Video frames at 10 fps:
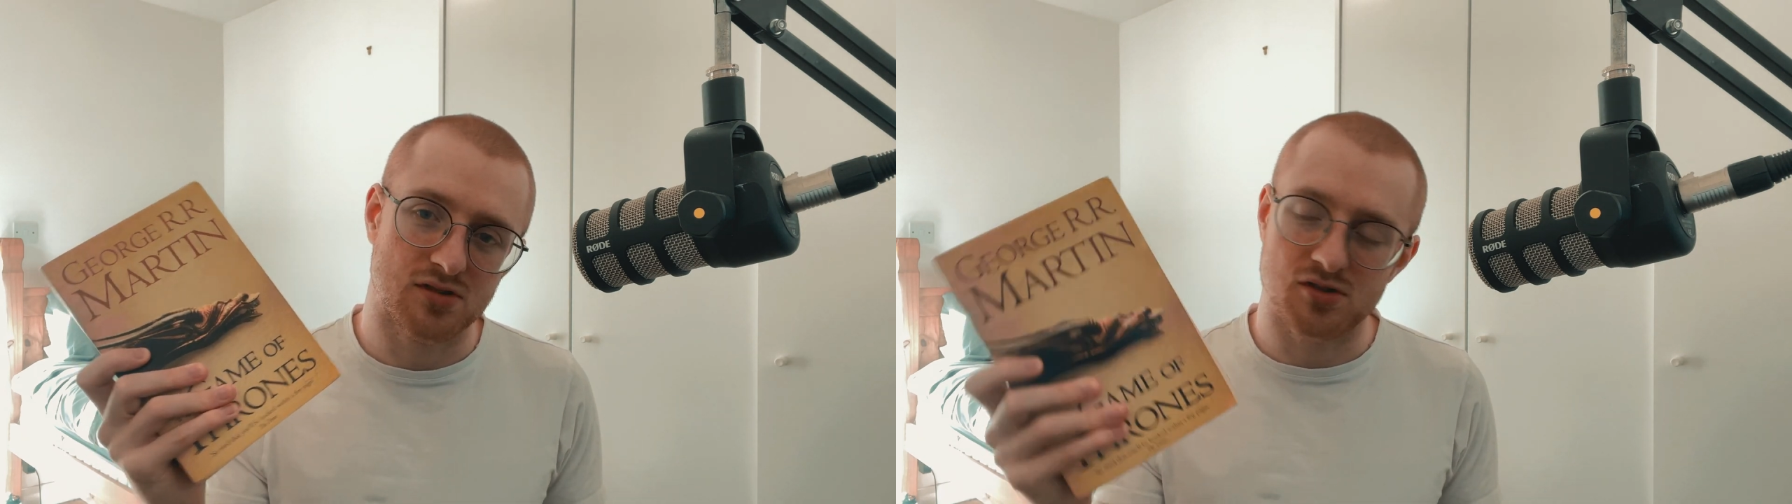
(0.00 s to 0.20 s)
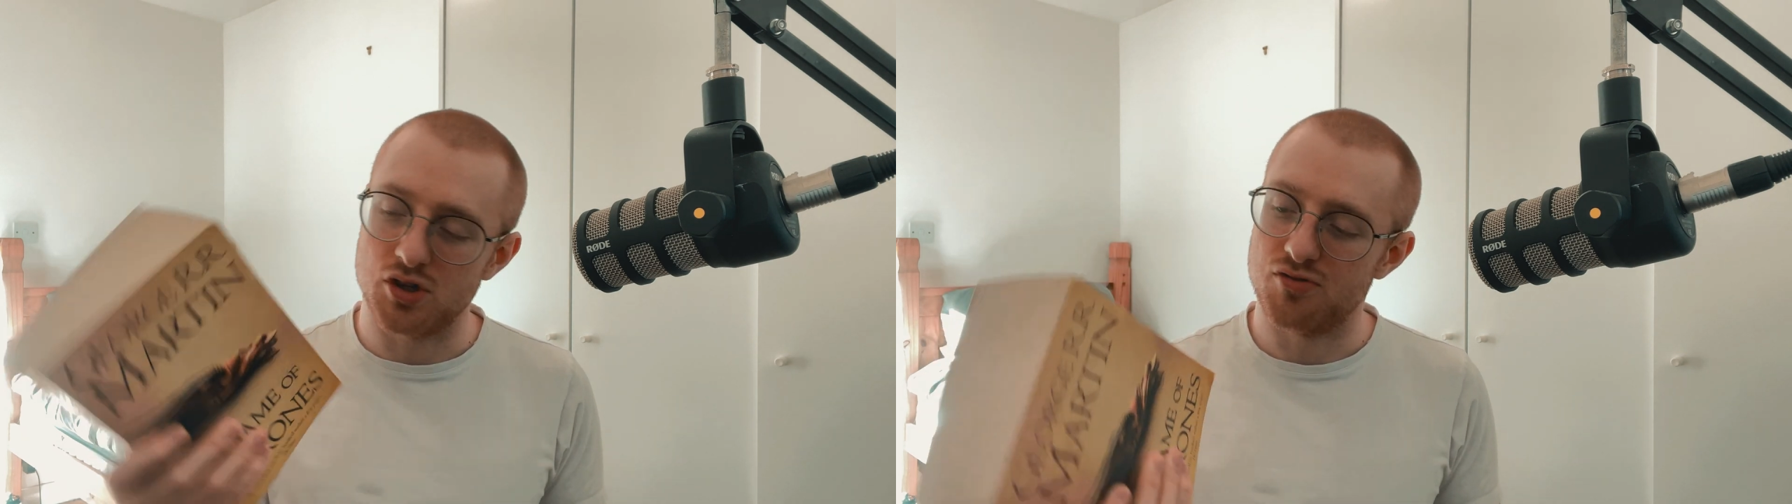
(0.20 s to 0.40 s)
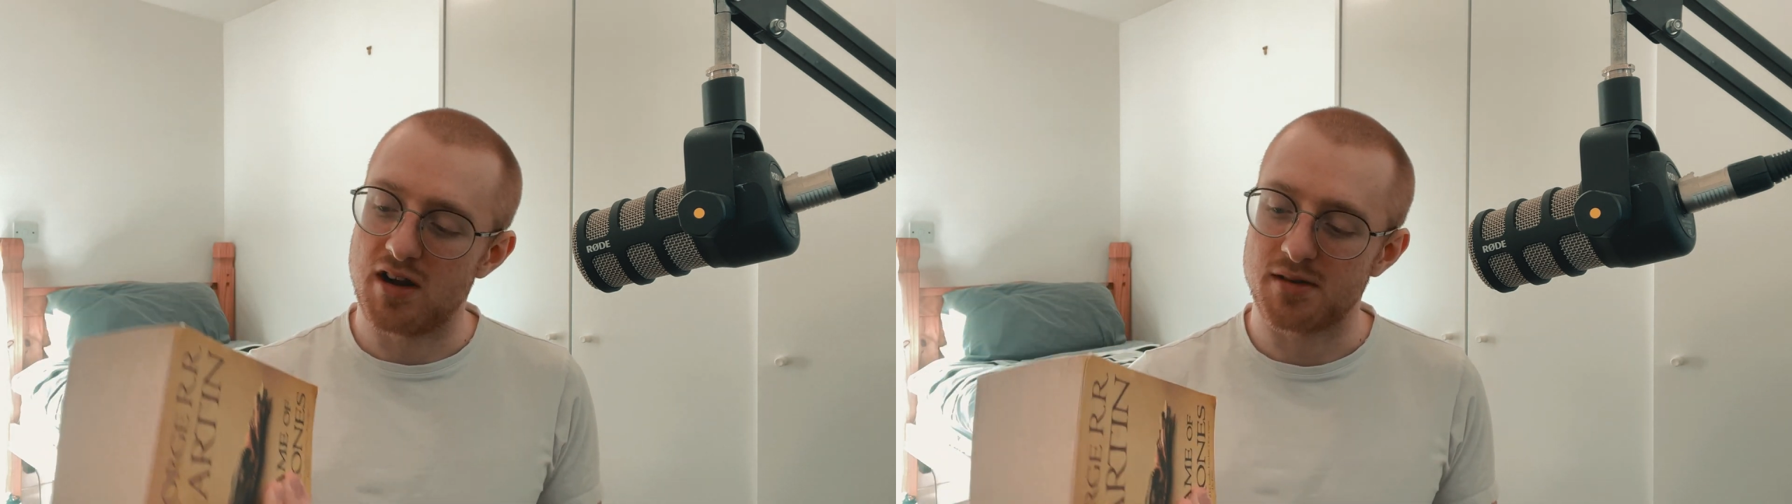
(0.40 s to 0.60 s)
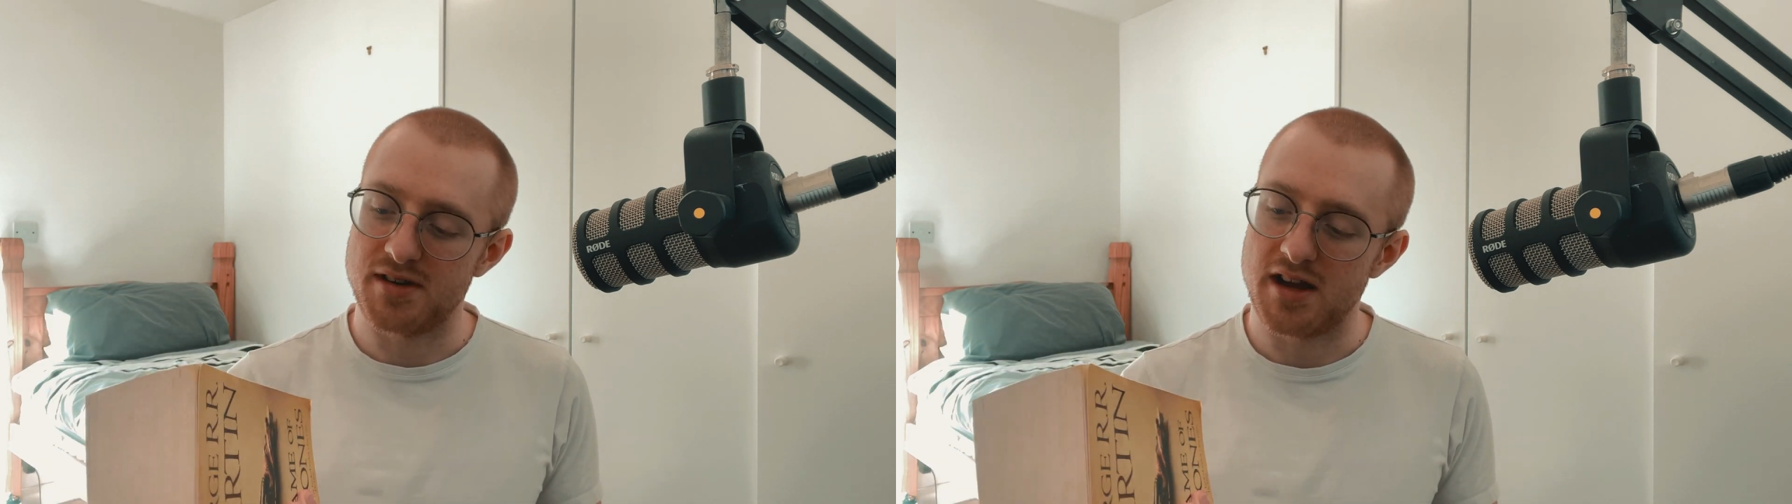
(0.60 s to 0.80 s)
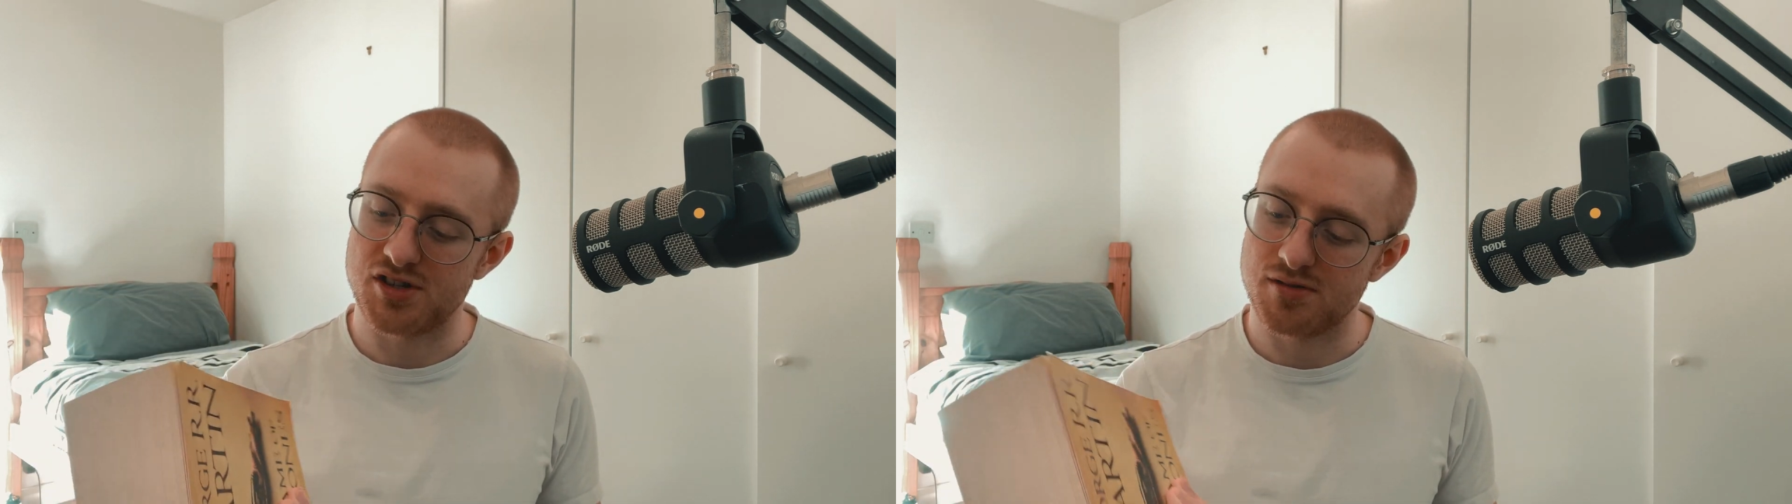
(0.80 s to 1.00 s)
good
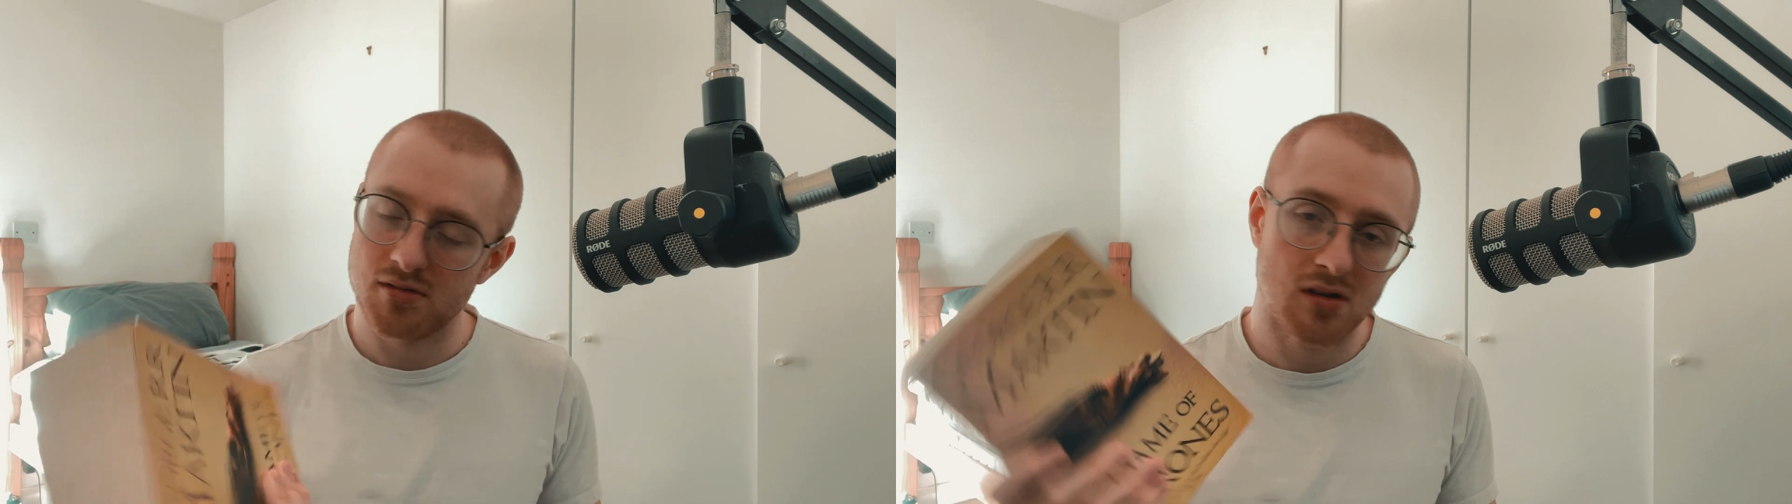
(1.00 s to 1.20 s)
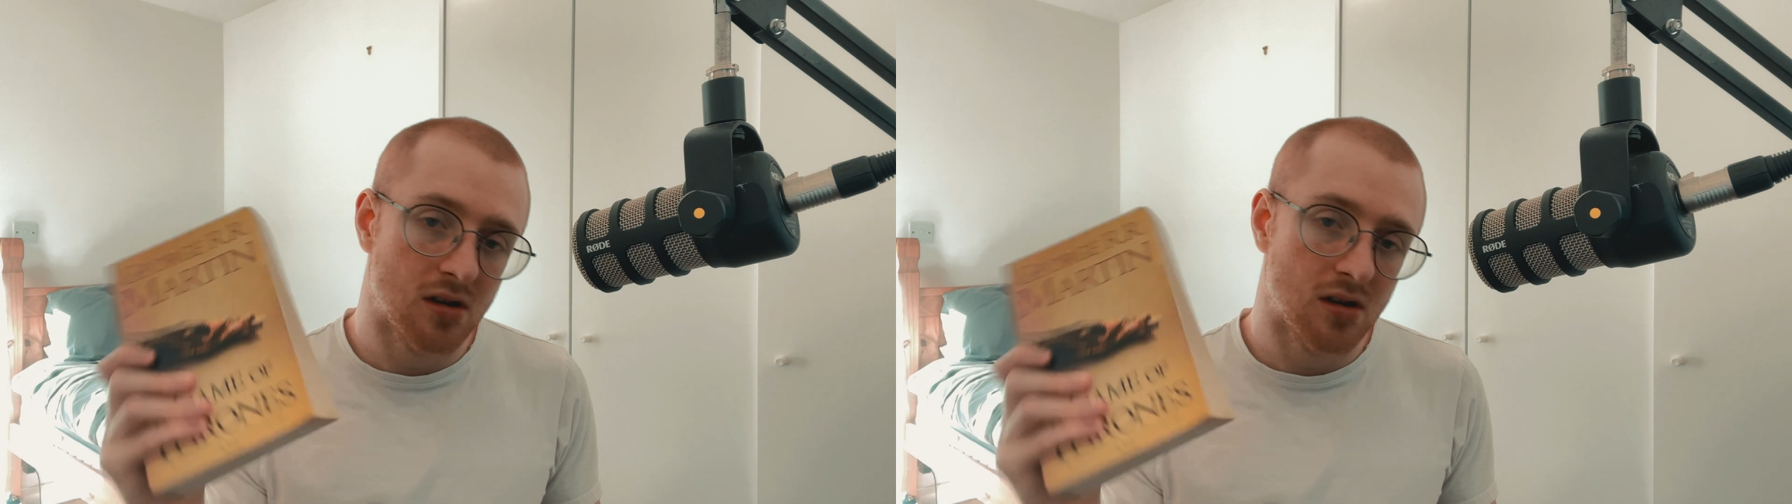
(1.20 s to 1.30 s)
recommendation.